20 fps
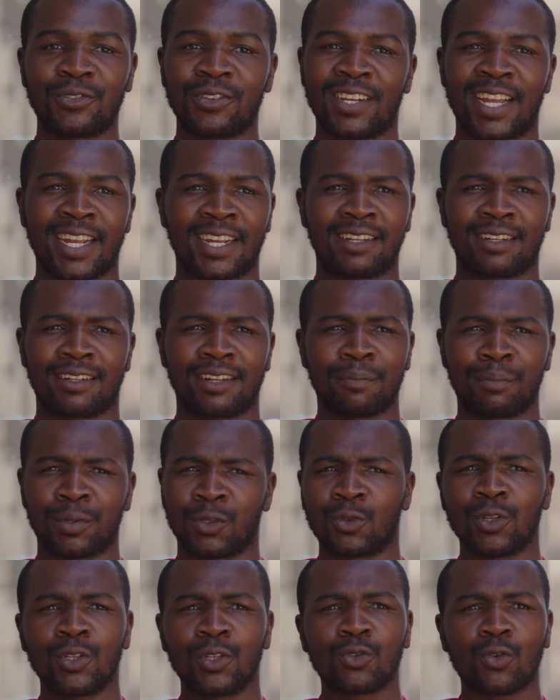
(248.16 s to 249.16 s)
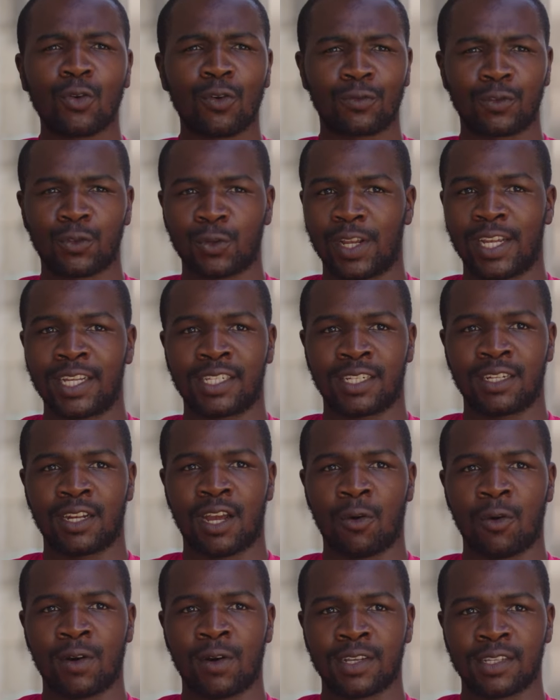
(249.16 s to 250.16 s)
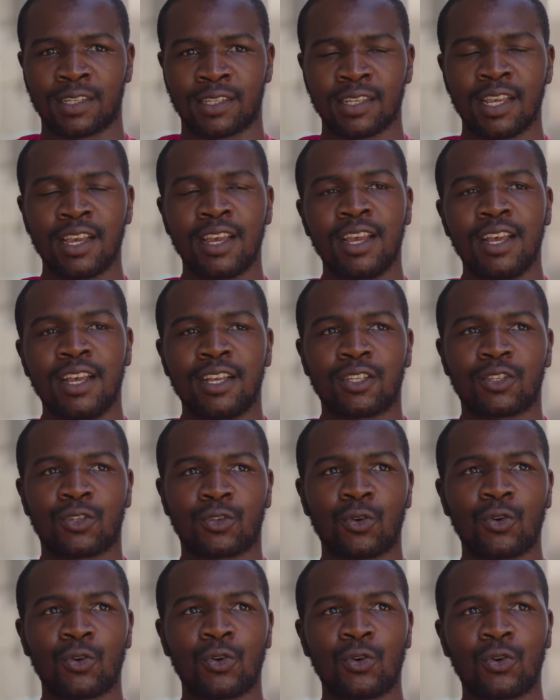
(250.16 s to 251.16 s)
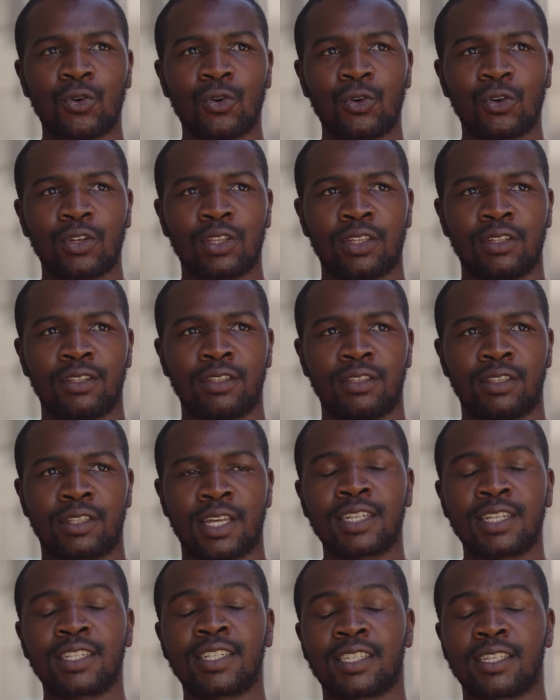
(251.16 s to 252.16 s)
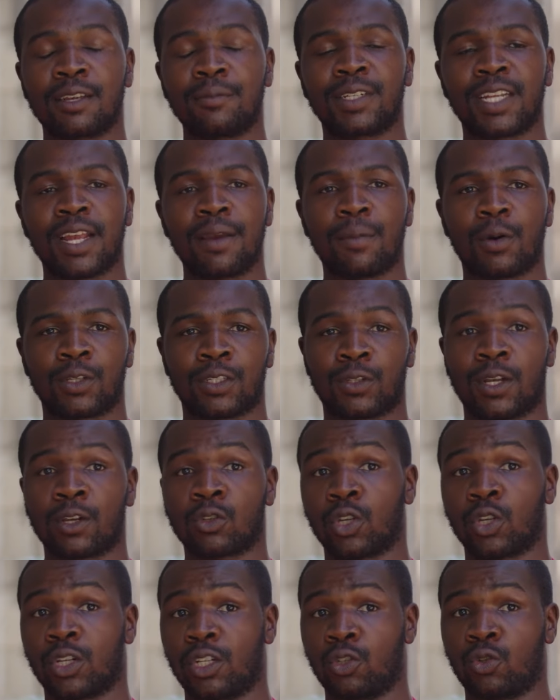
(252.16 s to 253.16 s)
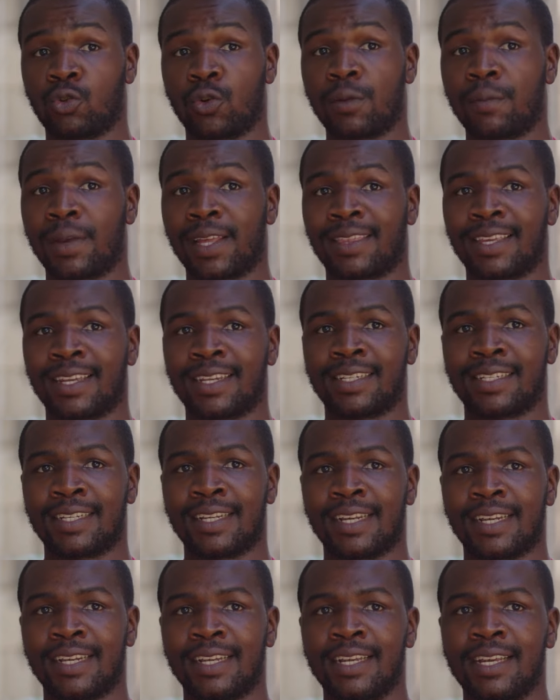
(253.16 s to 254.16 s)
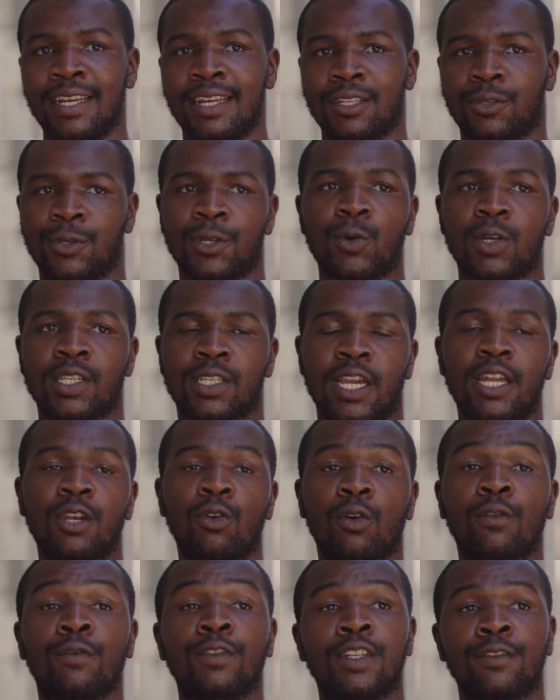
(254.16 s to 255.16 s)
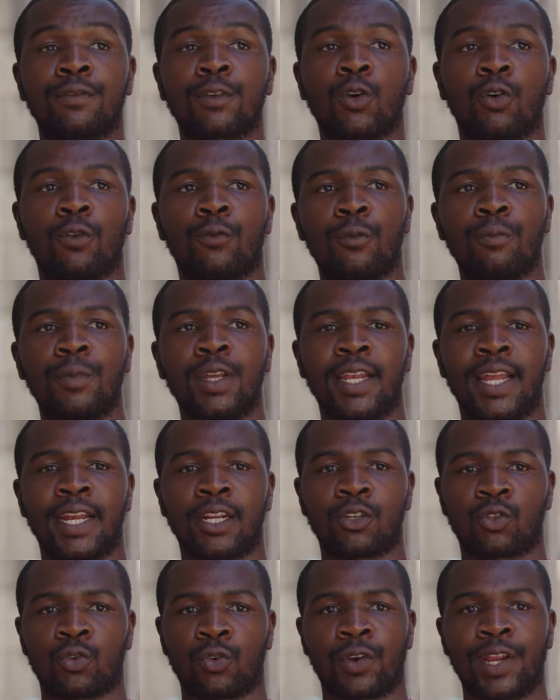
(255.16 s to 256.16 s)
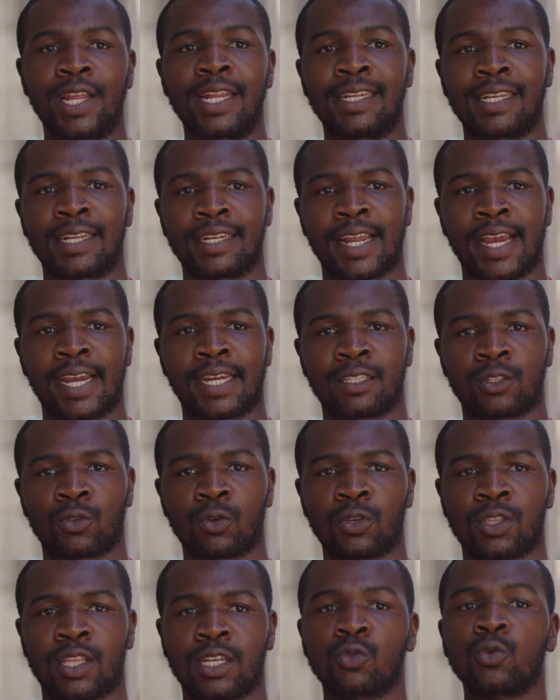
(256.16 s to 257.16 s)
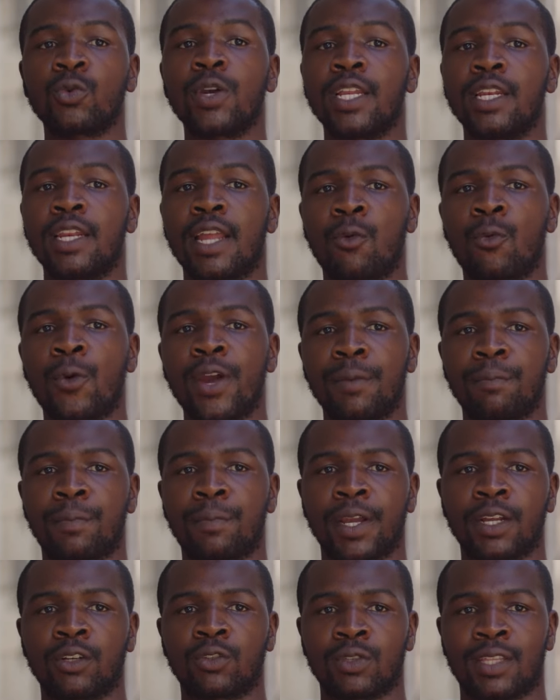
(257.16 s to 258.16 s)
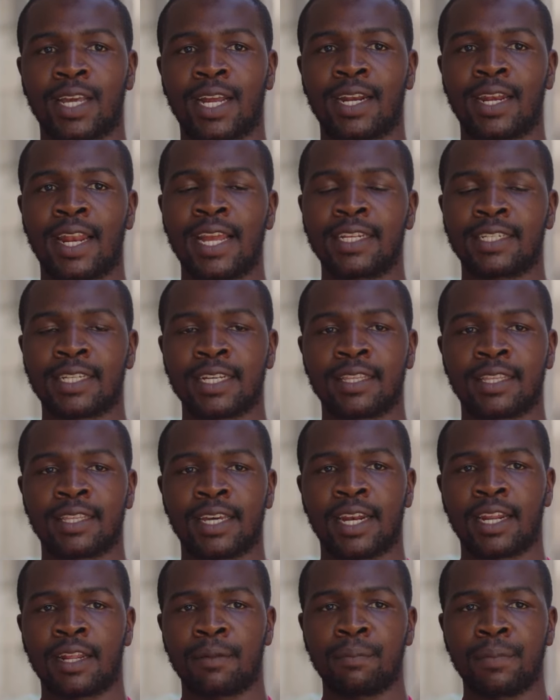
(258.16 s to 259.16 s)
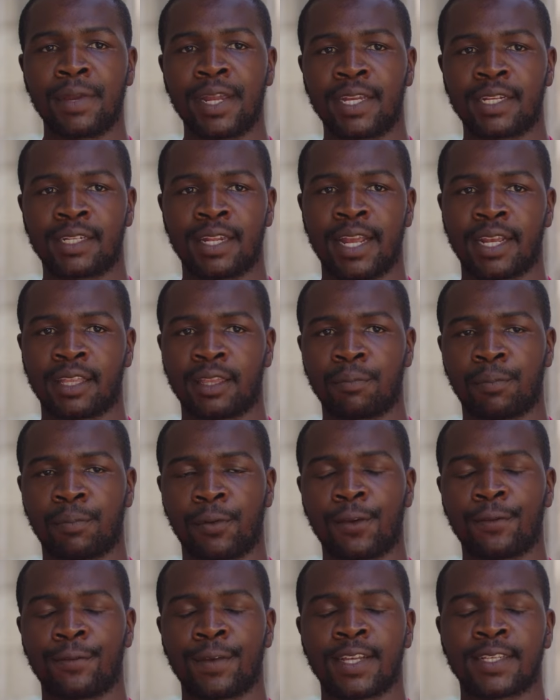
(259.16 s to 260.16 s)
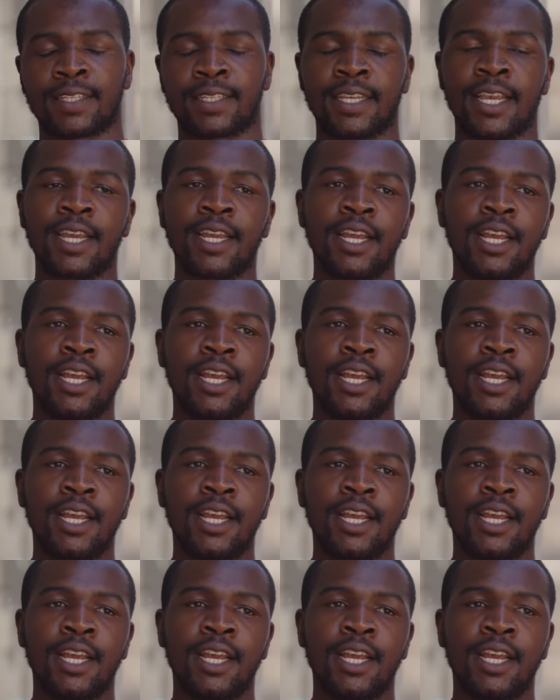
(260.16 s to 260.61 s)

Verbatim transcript: like uh, between 12 to 18 hours so the, that same time I was actually doing my third year. So it was kind of difficult for me like to read at night. So that's when I went back to that line 10 that I made like the previous year.